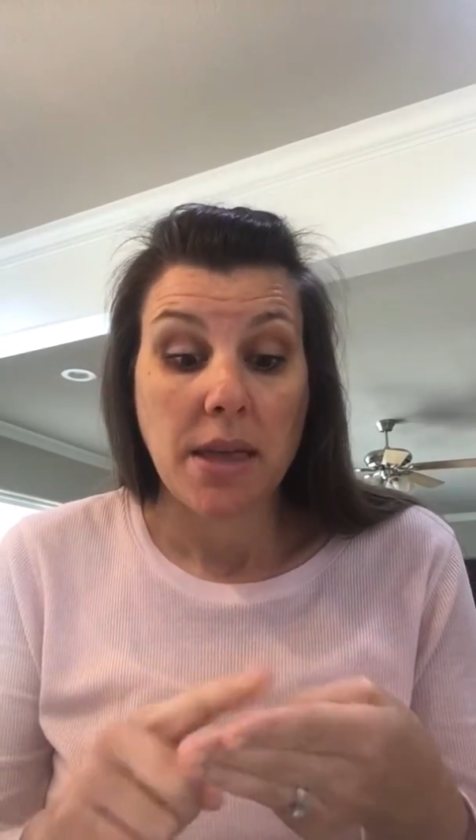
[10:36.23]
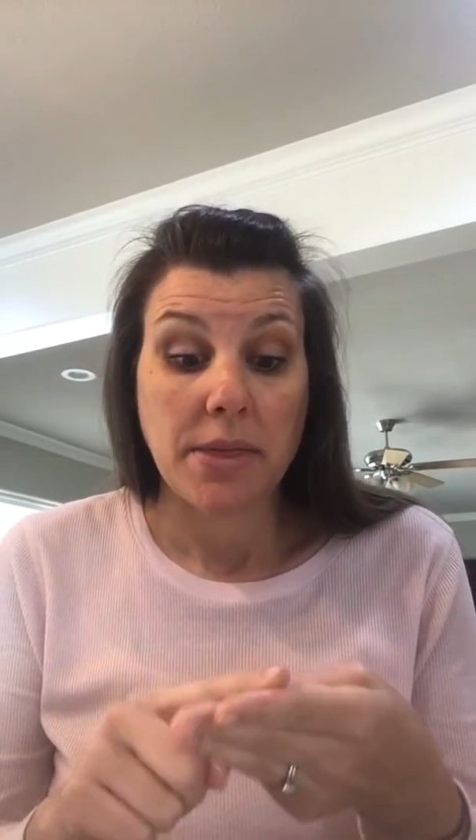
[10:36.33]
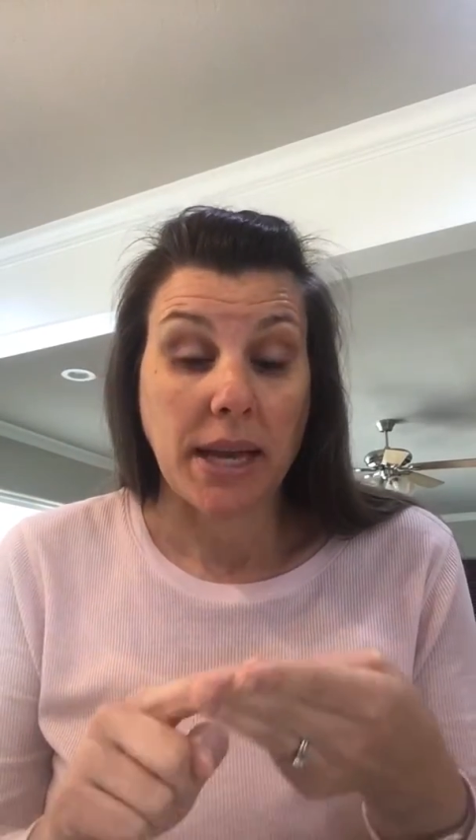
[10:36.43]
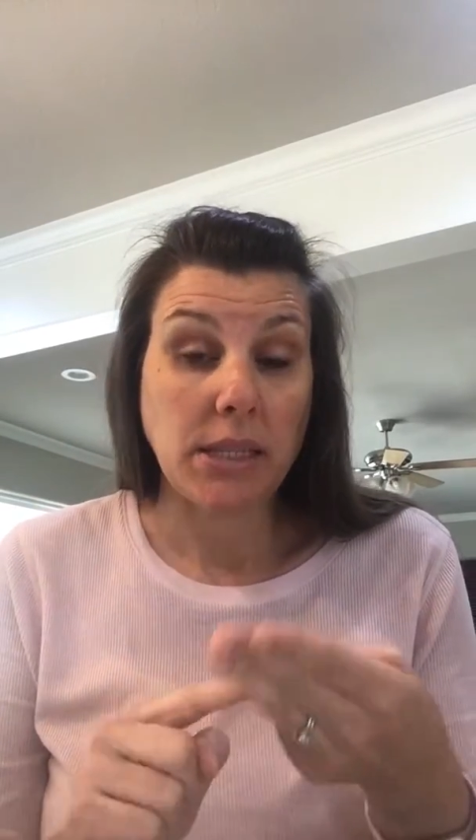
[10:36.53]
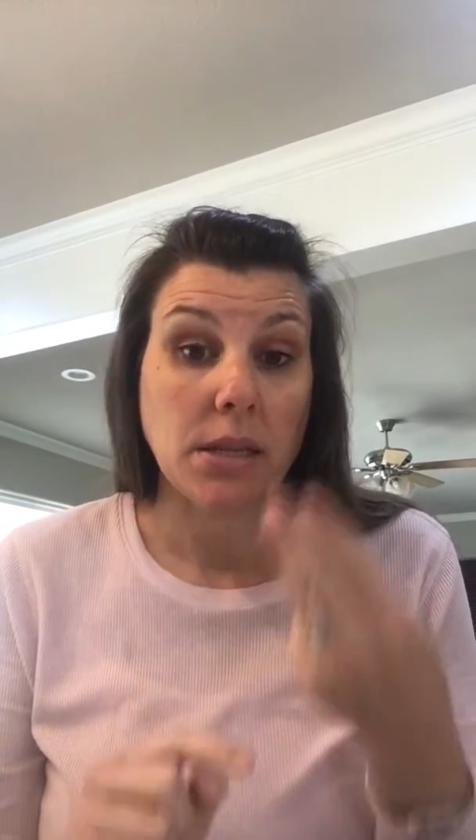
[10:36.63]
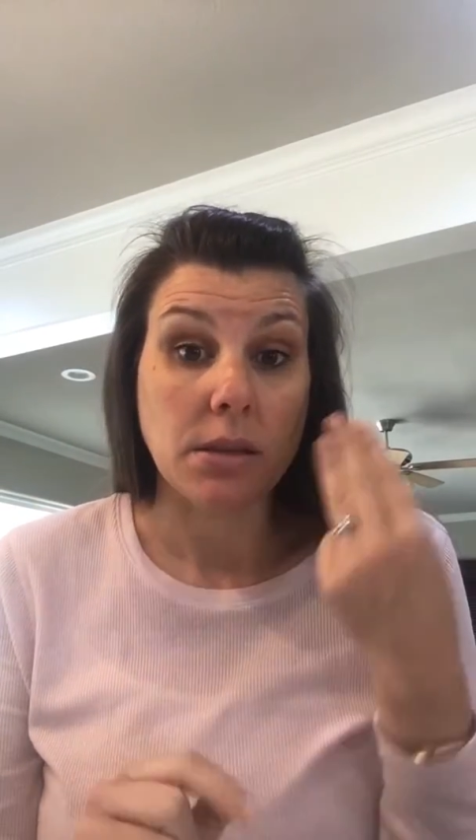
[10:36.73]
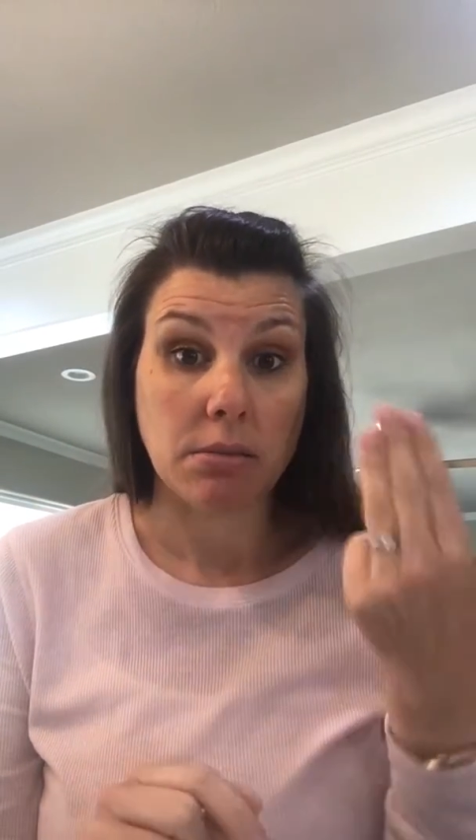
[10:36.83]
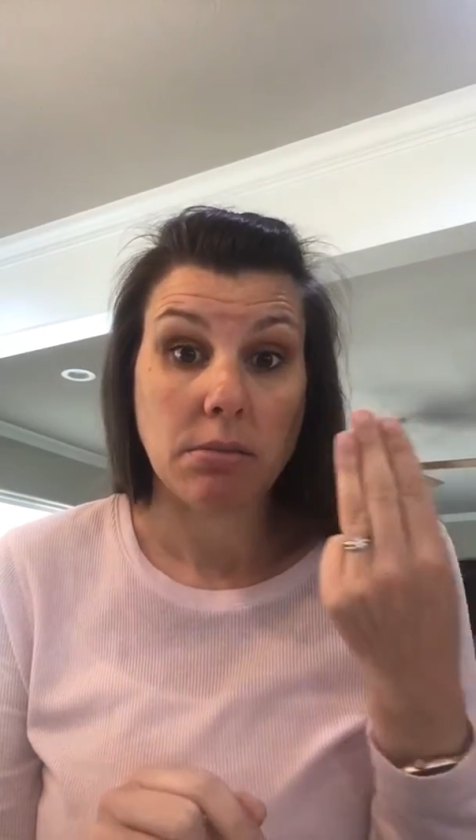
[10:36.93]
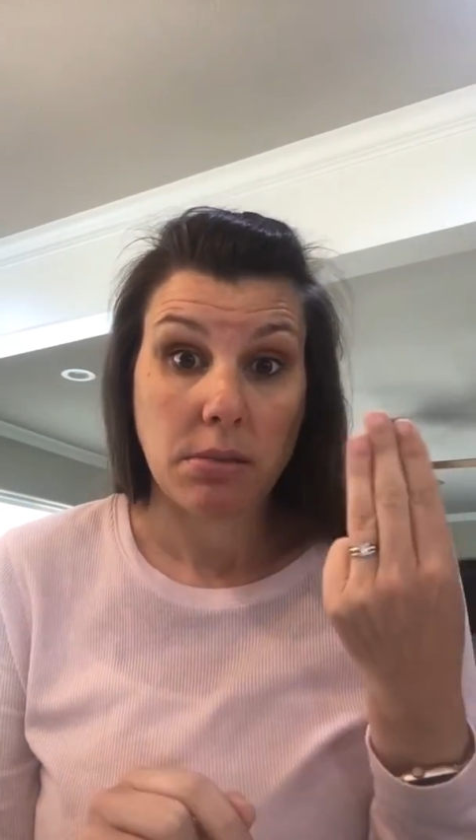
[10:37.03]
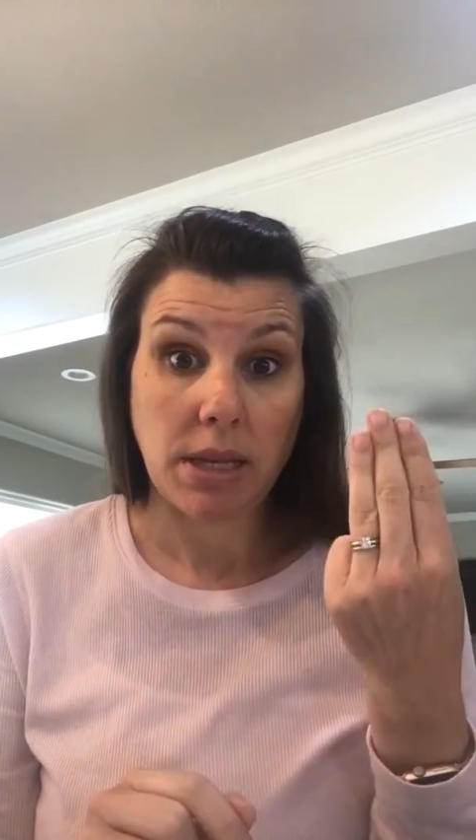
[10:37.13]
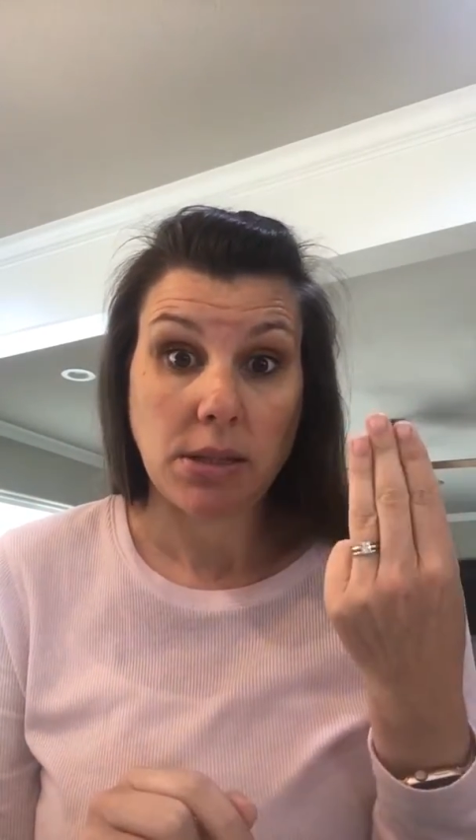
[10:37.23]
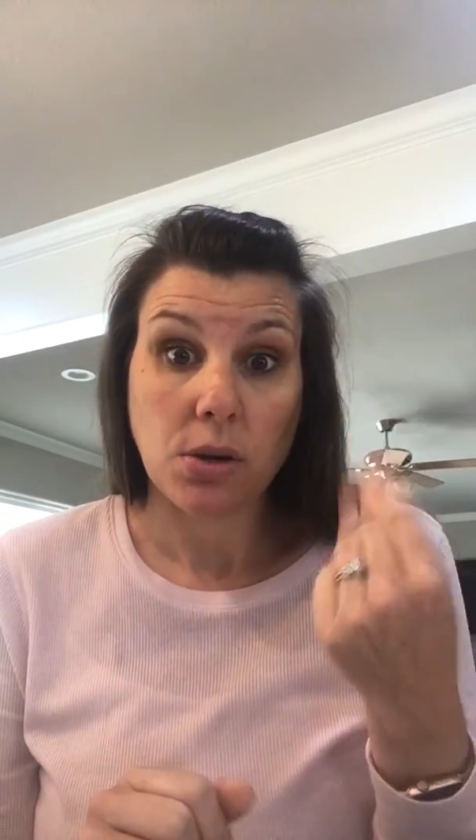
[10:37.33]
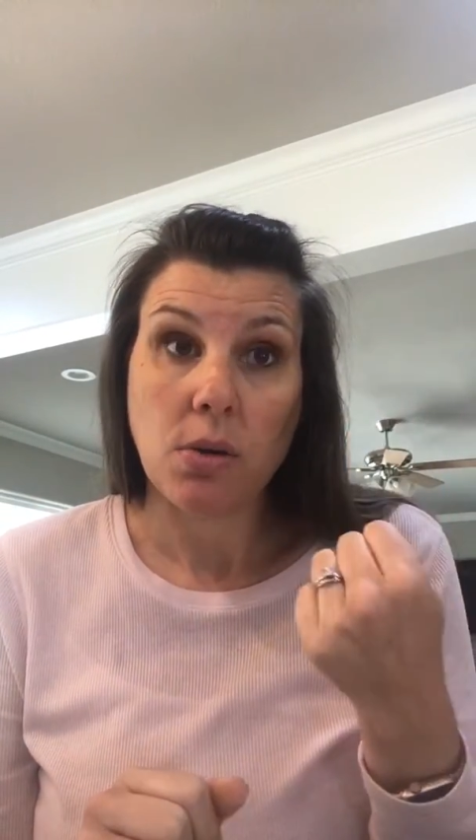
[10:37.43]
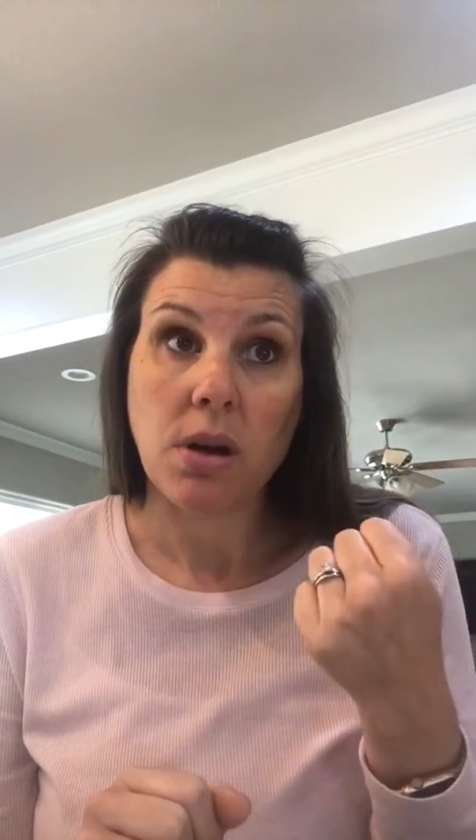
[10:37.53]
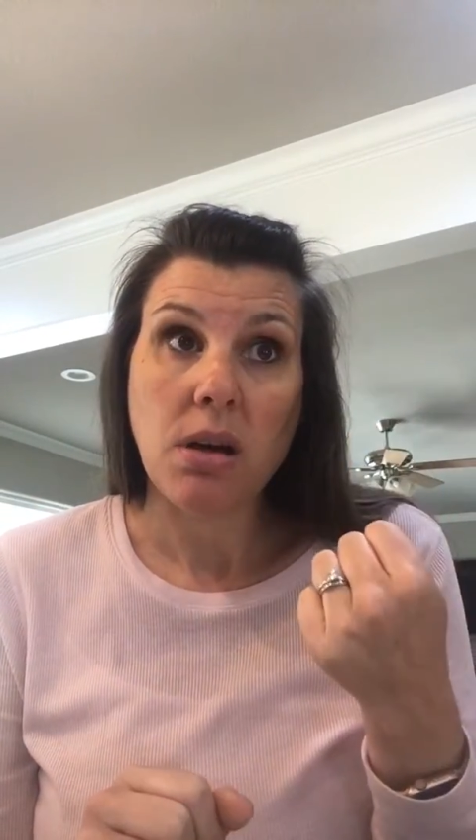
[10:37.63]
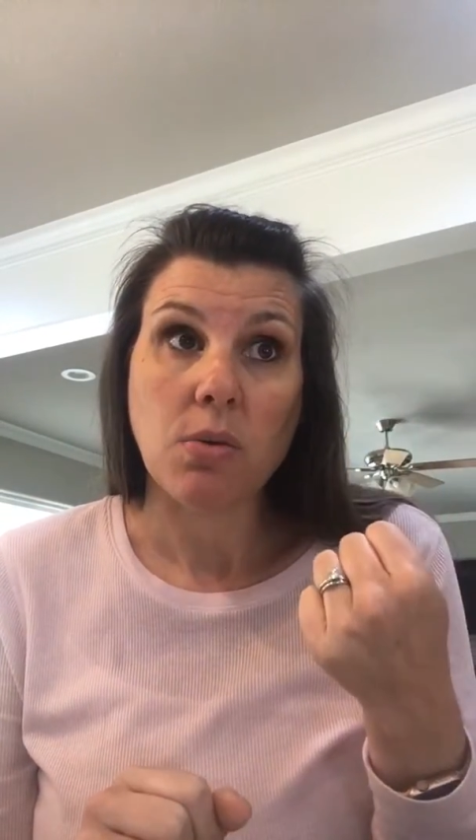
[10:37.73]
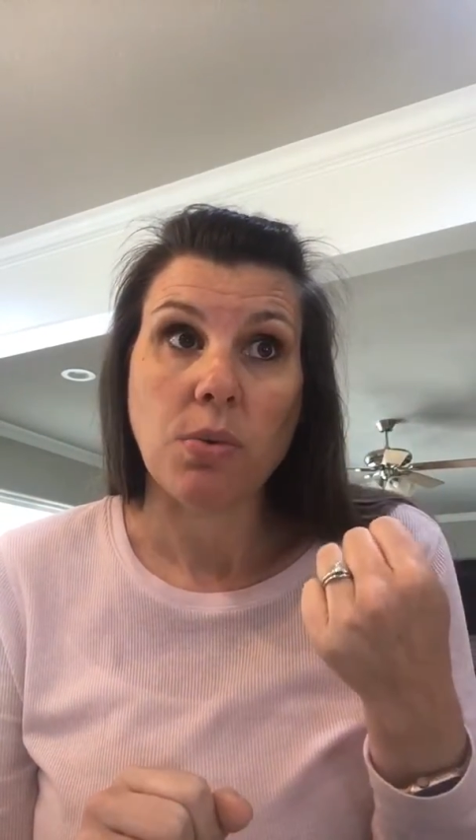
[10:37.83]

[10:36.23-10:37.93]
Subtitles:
That's going, oh,